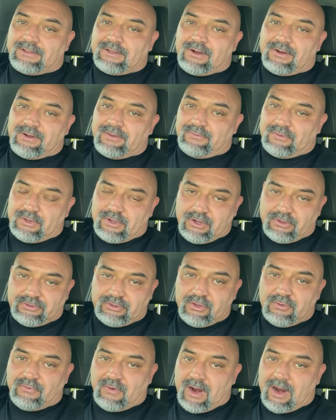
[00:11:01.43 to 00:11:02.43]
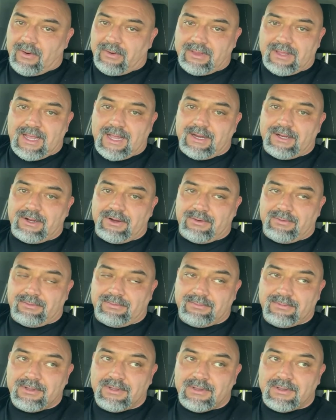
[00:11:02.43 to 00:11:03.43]
though. If you go too far with that,
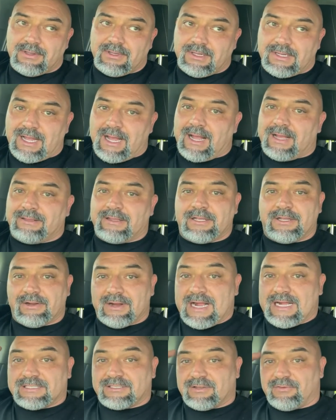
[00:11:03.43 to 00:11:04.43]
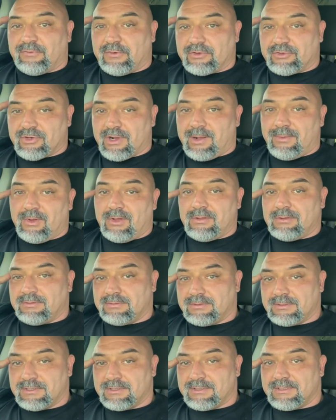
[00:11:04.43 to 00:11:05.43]
I think you're asking for trouble
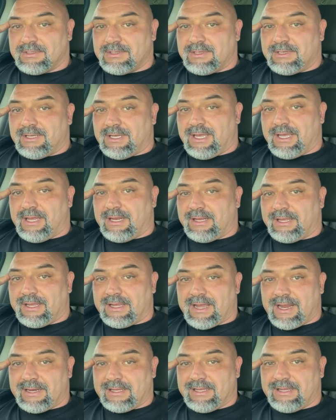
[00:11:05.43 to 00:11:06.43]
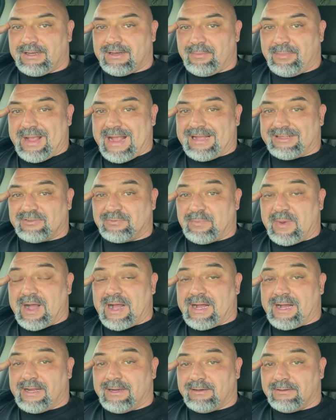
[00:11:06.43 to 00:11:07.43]
and can kind of get in a bad
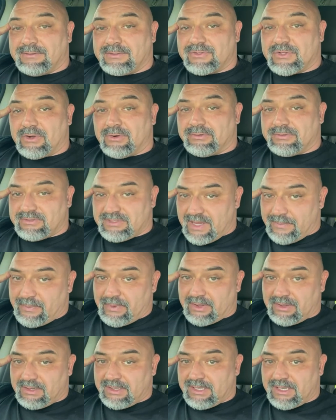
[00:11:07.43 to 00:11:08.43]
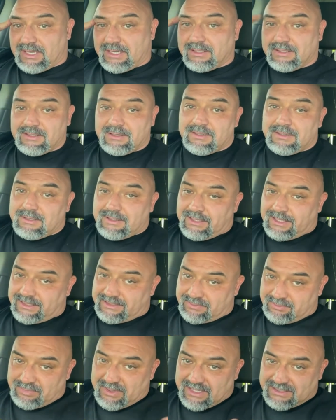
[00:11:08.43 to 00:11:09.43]
spot. So typically
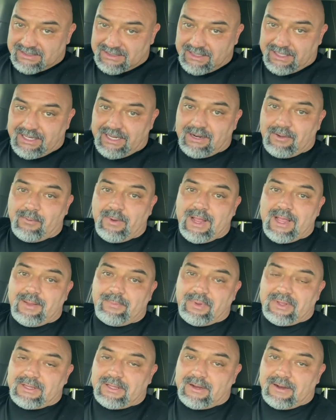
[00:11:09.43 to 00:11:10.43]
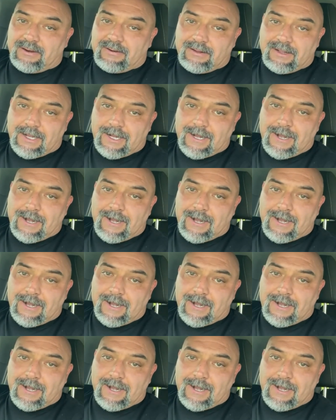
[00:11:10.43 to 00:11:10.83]
it's best to get it way up in there.